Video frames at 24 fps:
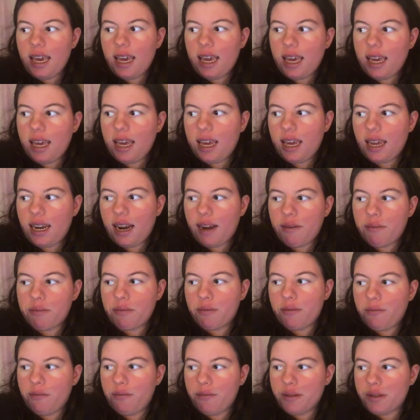And I
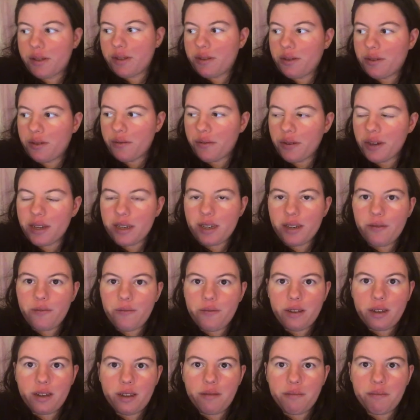was going to
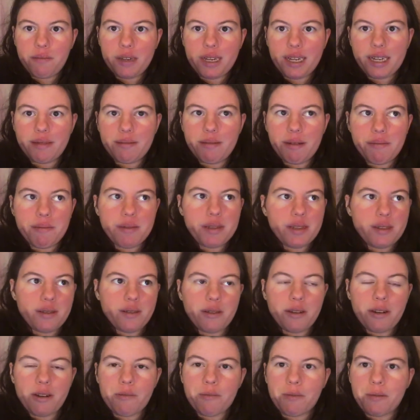film but I'm
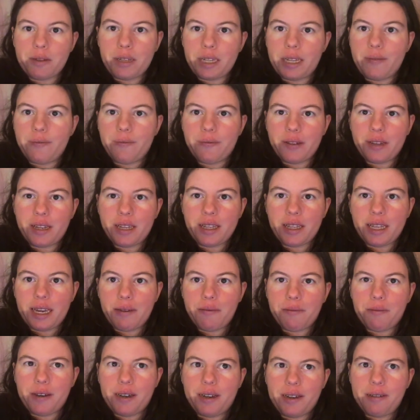still not really feeling
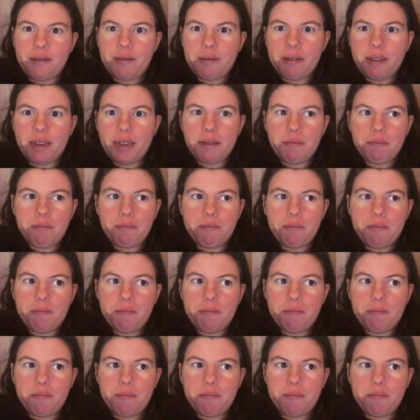that well and